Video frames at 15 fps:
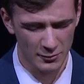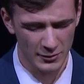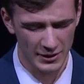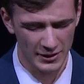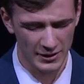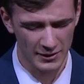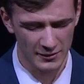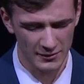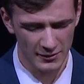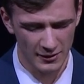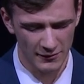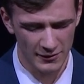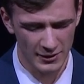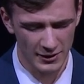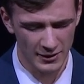we
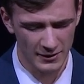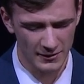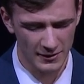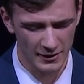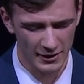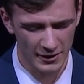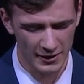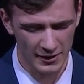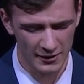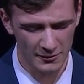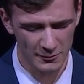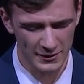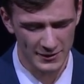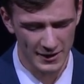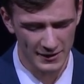love thee,
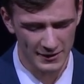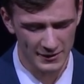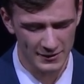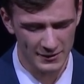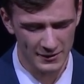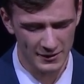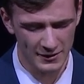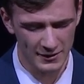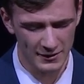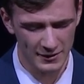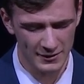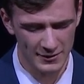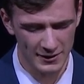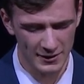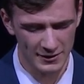and we say these
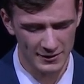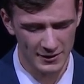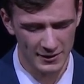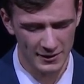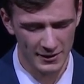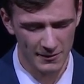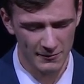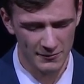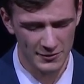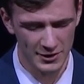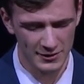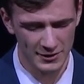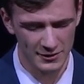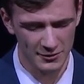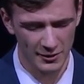things in the name of
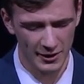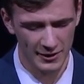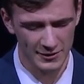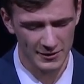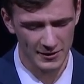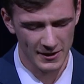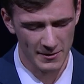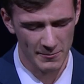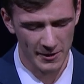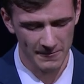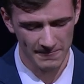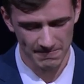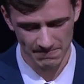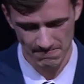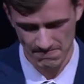Jesus Christ. Amen.